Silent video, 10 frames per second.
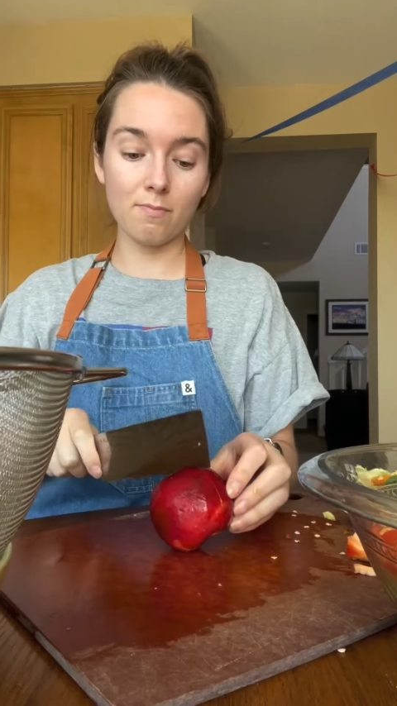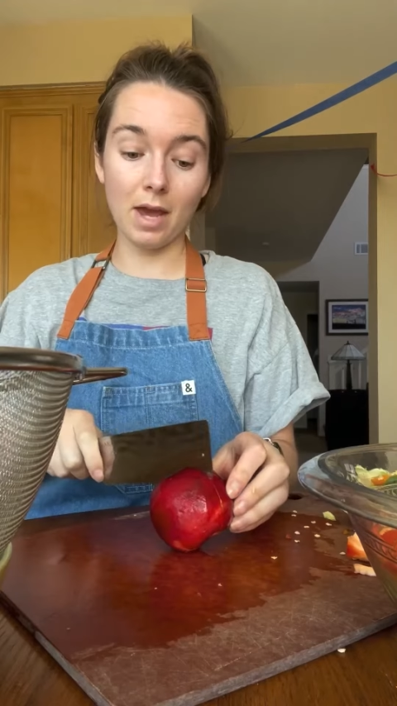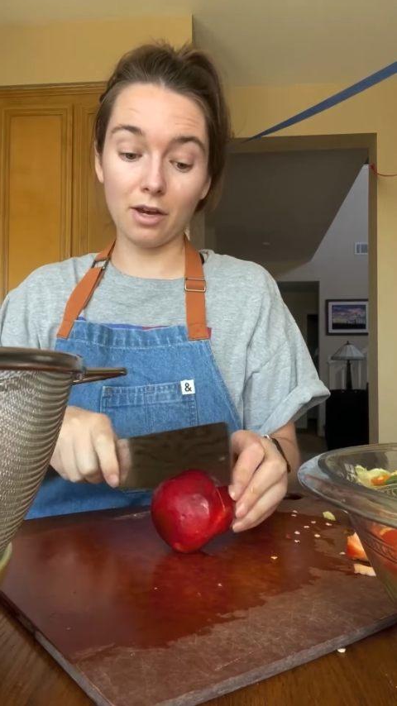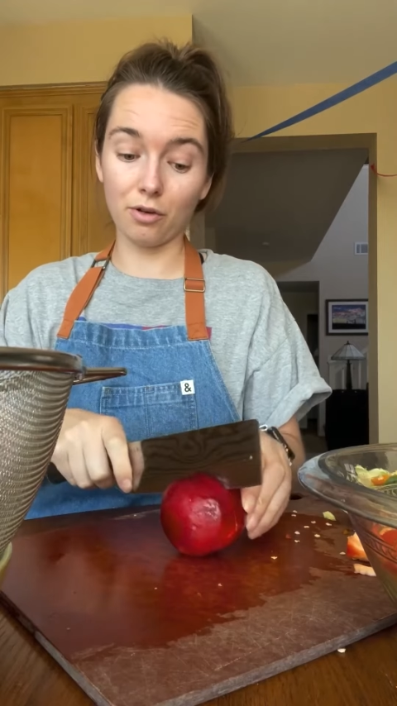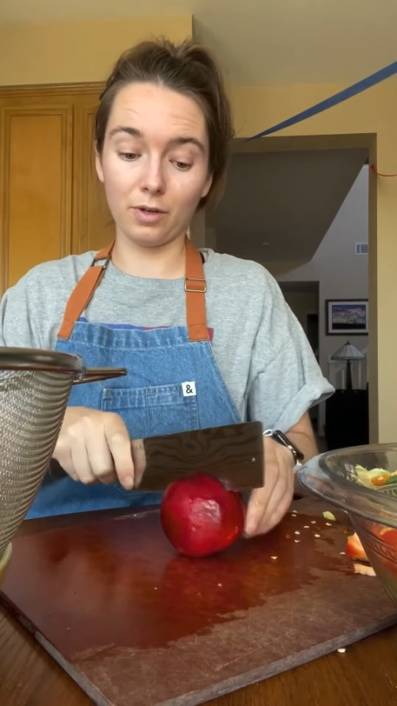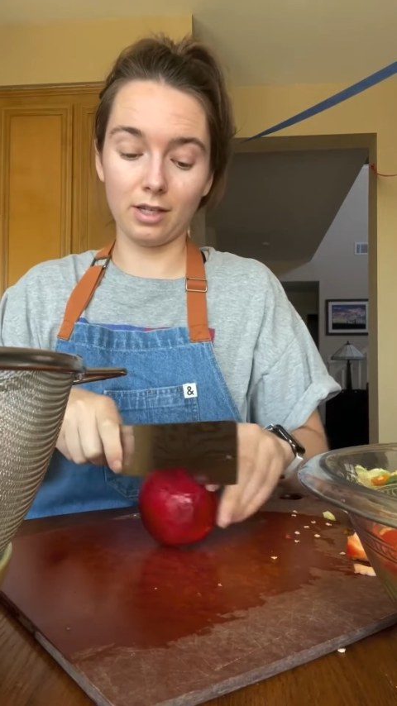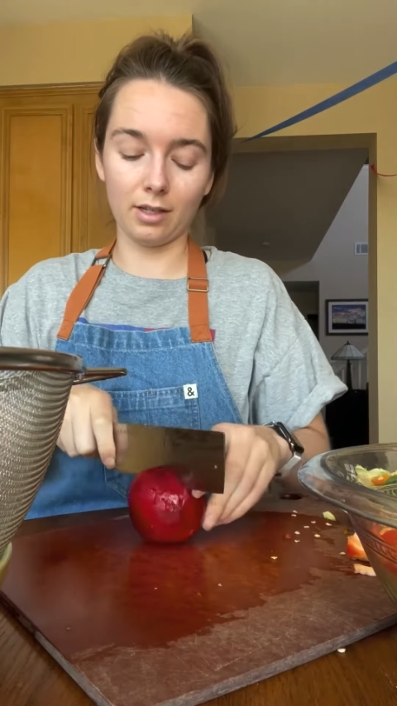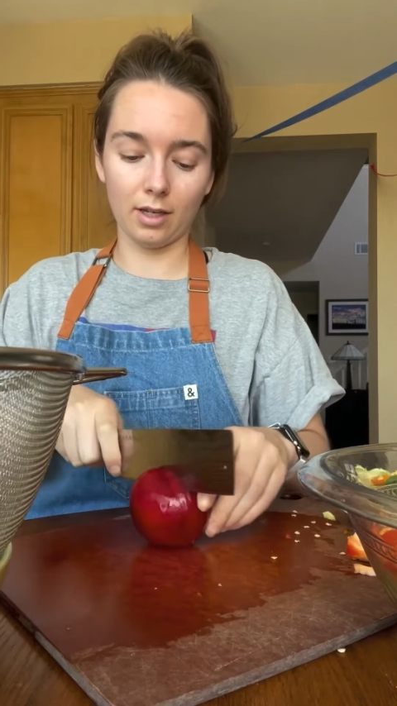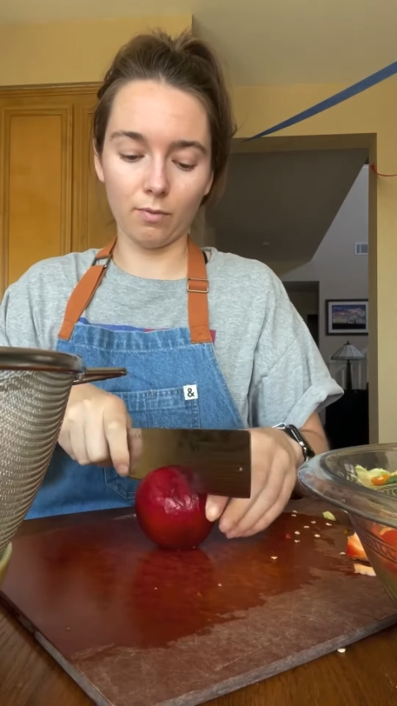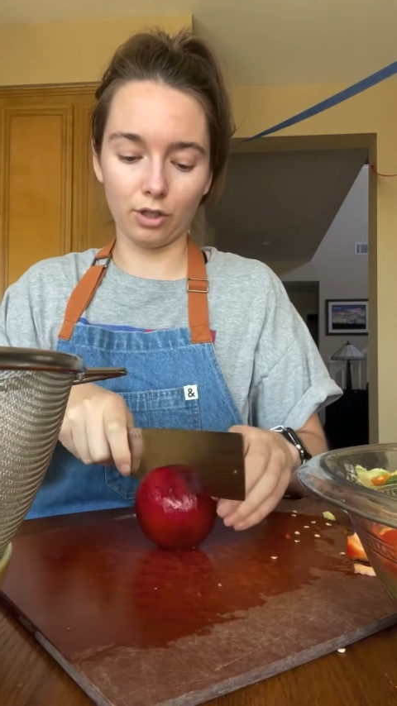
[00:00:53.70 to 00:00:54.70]
mango
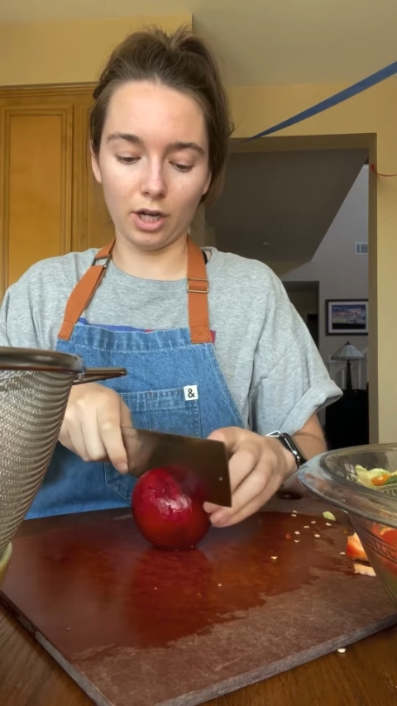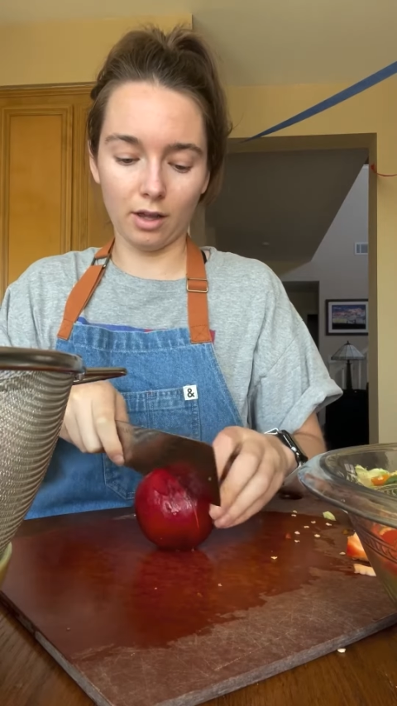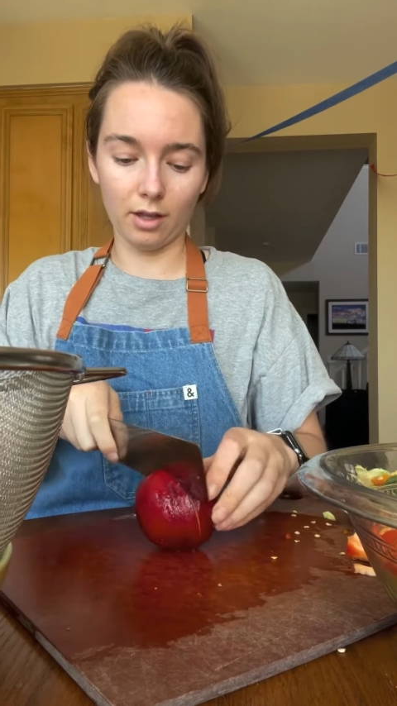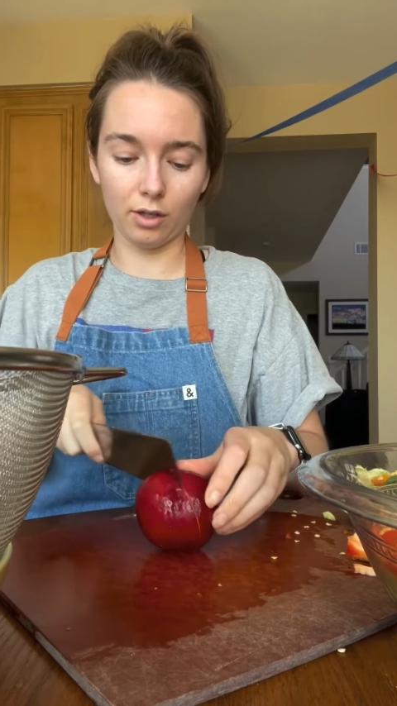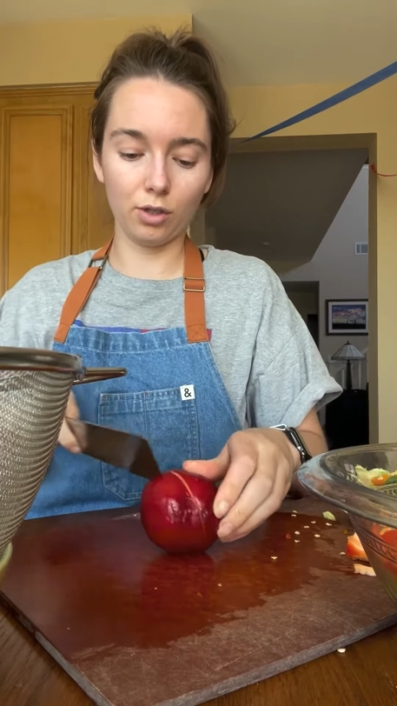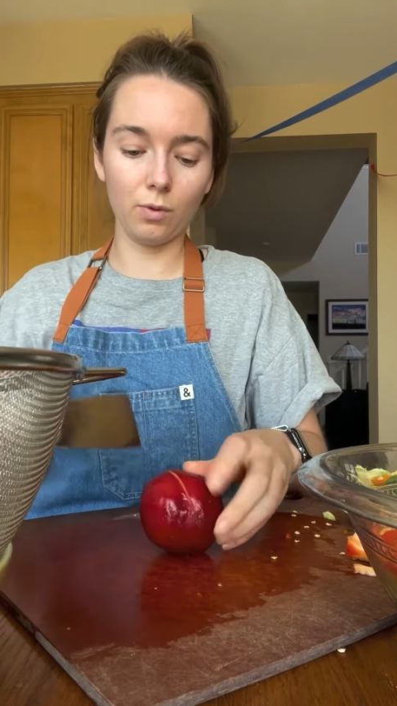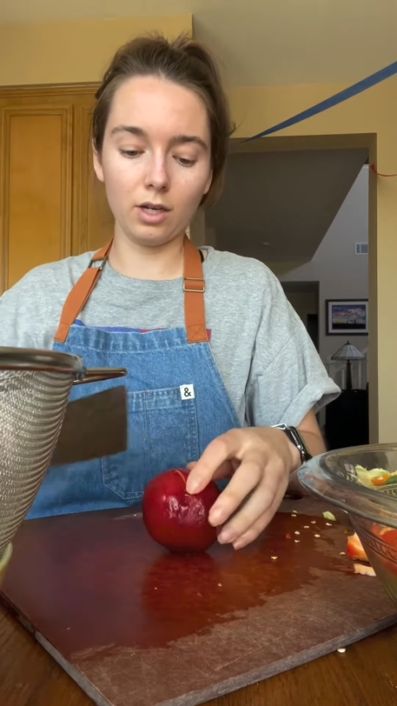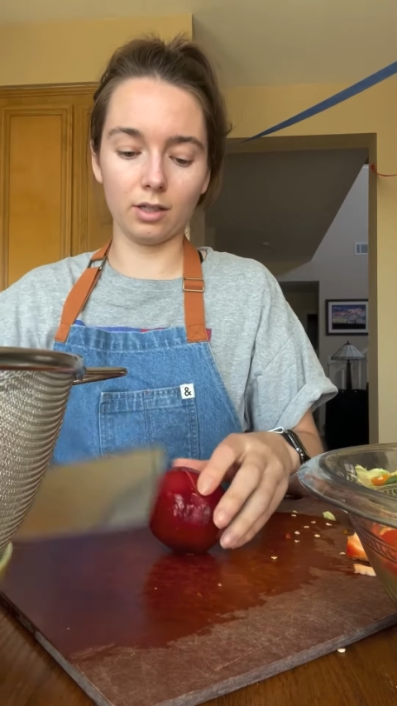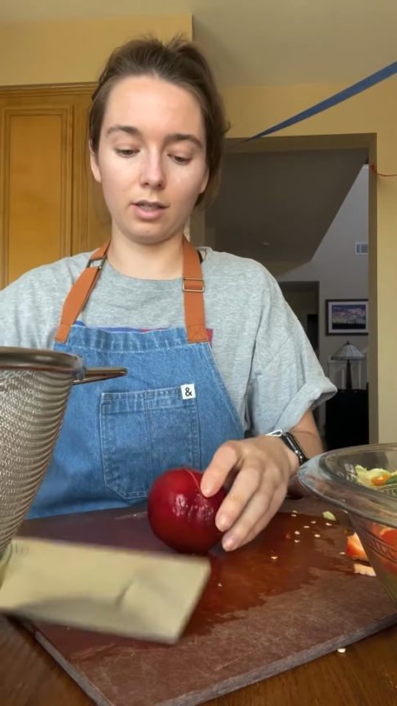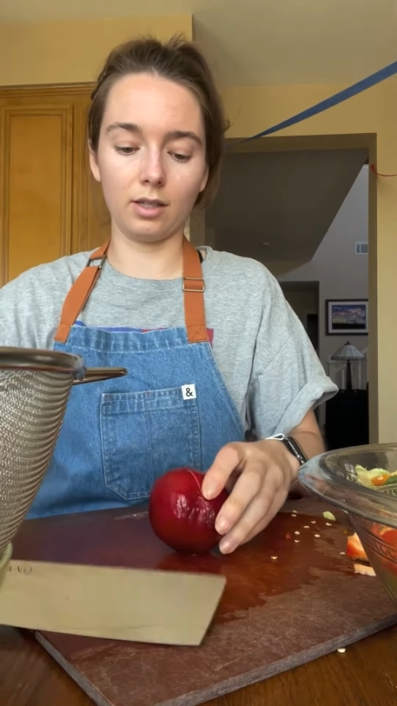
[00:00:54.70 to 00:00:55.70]
recently, which I think the
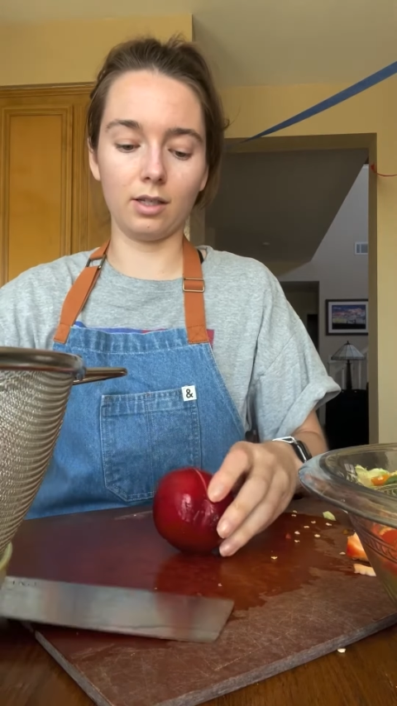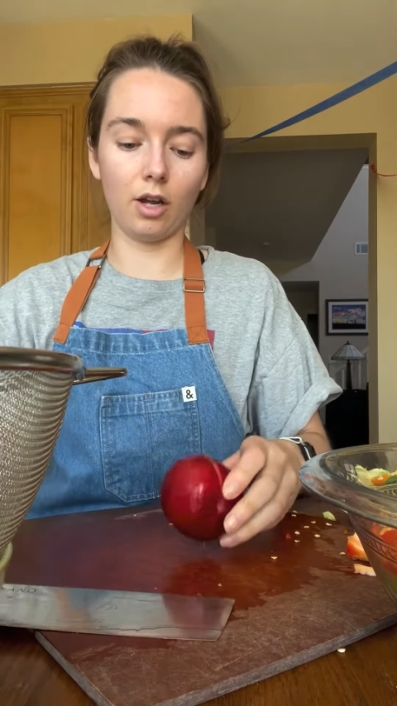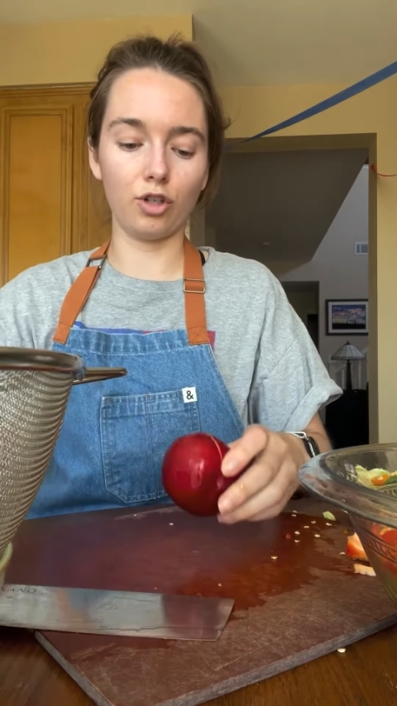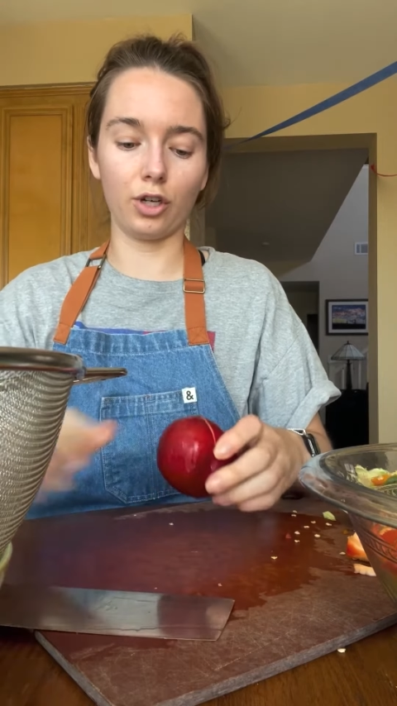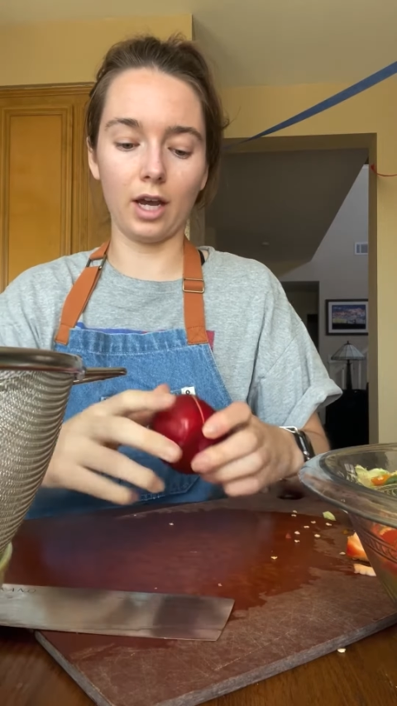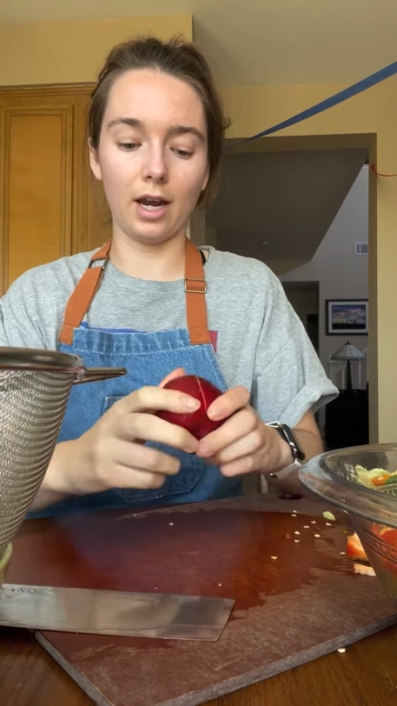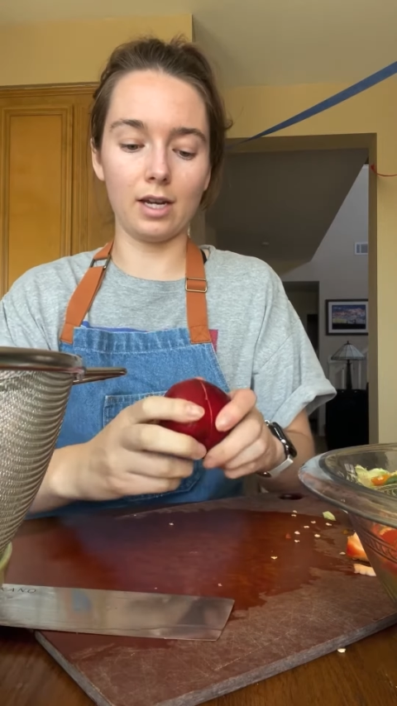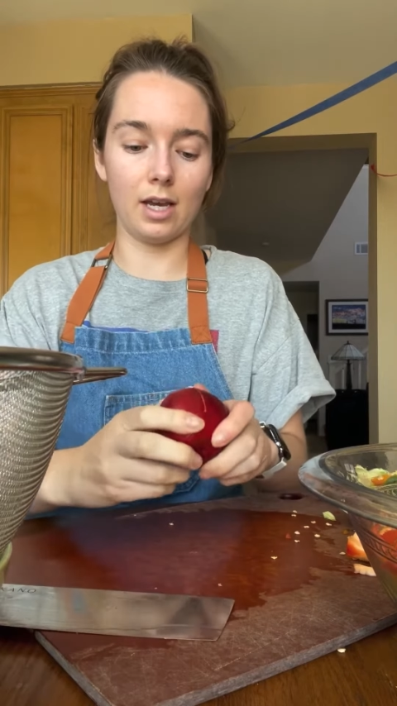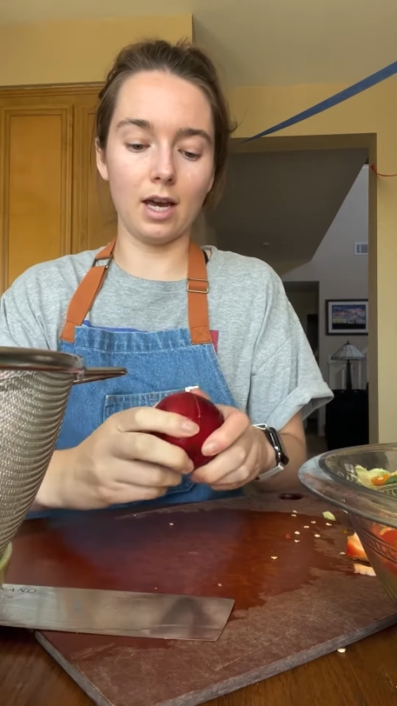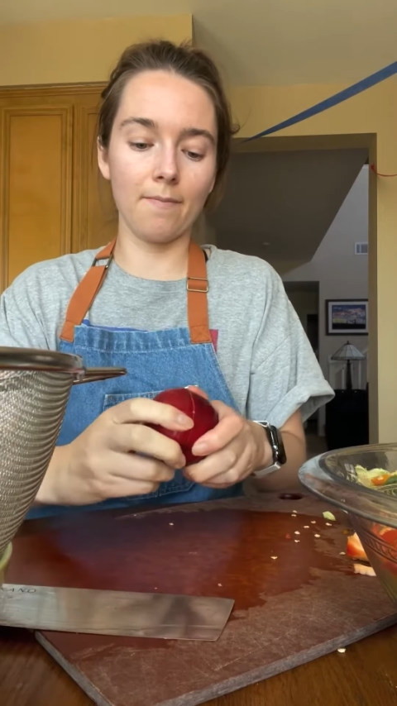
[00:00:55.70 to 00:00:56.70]
sweetness is such a great
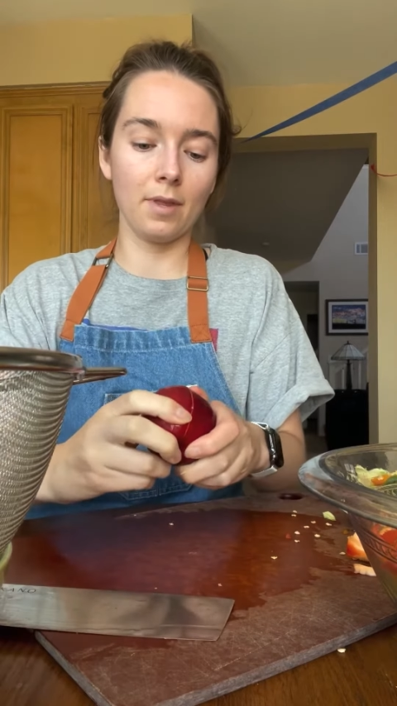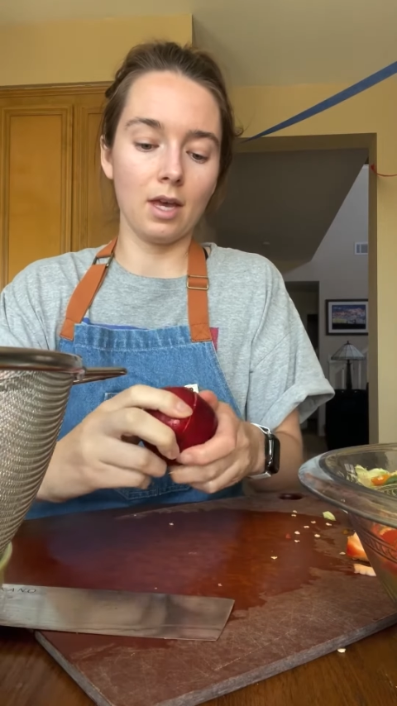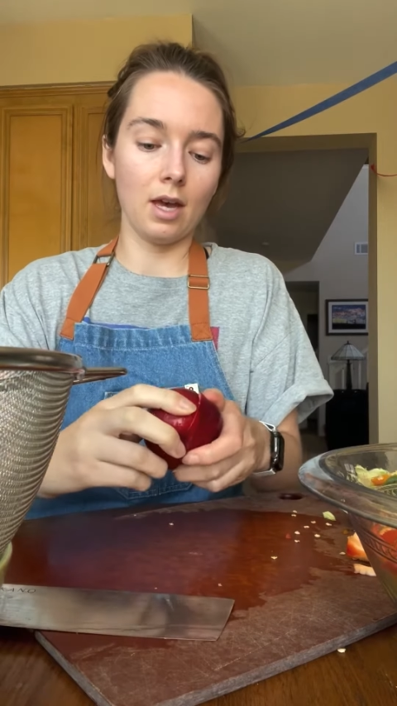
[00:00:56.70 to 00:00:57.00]
idea.